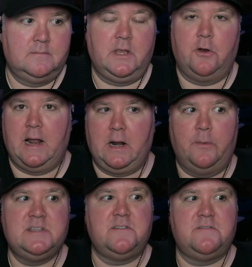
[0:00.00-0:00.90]
You're not
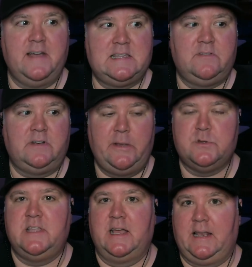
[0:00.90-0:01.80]
always effectively
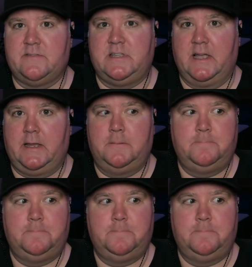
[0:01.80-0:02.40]
using that left stick.